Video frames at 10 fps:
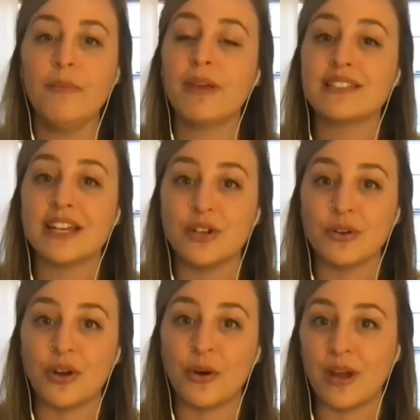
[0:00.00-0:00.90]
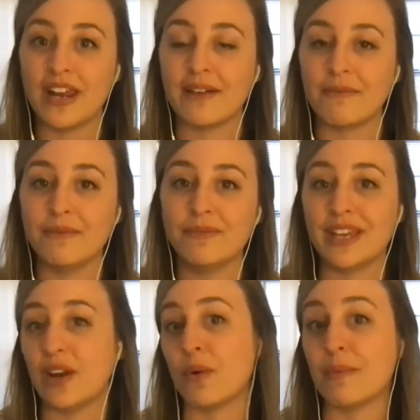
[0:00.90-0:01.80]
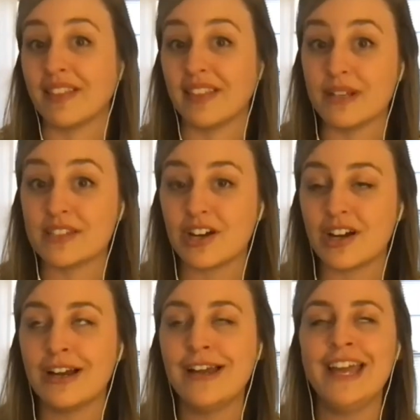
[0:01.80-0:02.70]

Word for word: because I don't know when I'm, you know, where my limits are.